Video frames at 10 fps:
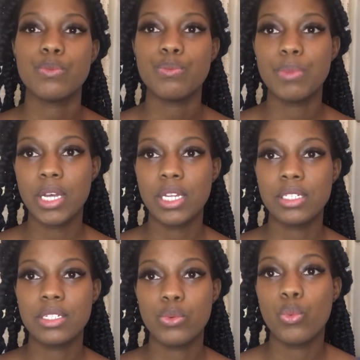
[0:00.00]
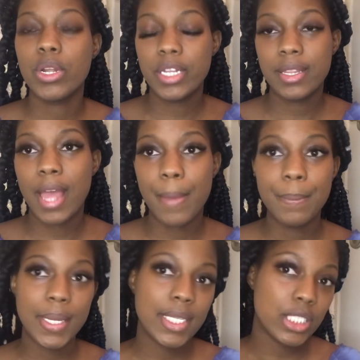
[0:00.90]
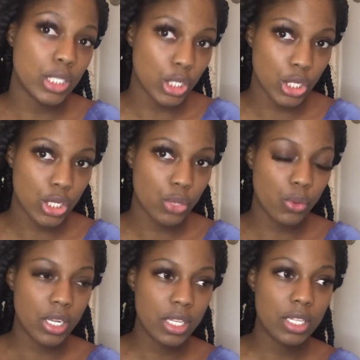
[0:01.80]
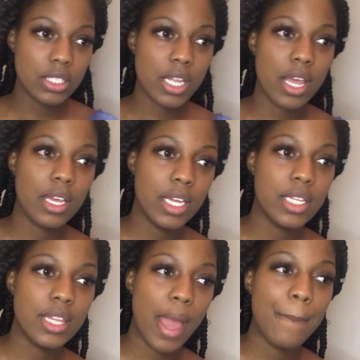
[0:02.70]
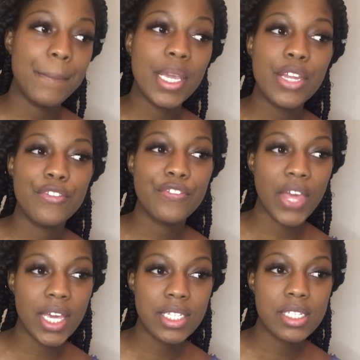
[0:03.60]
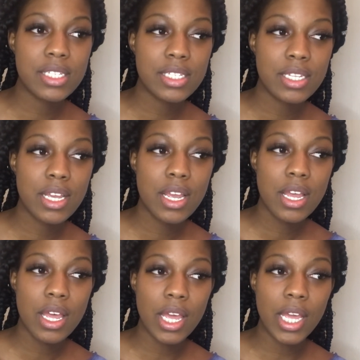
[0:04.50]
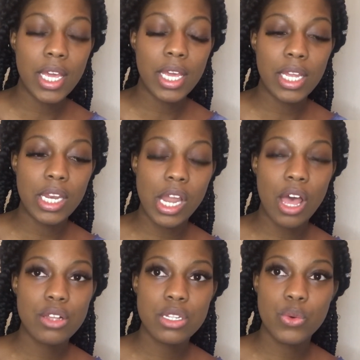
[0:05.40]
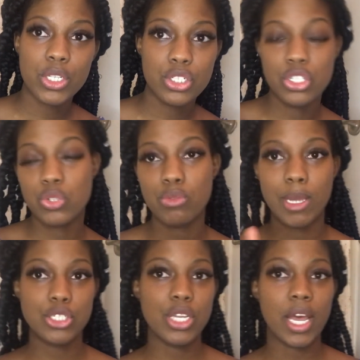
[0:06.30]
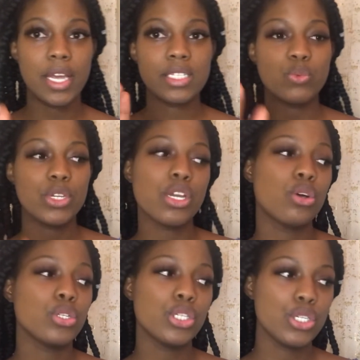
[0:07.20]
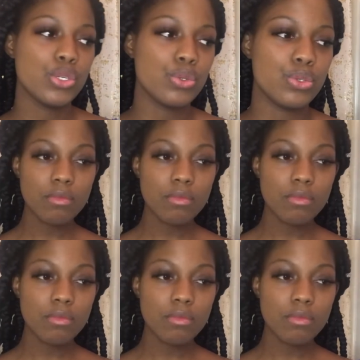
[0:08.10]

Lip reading: but wanting that beat look, wanting to get that beat face. And I also want to just remind you guys, we only use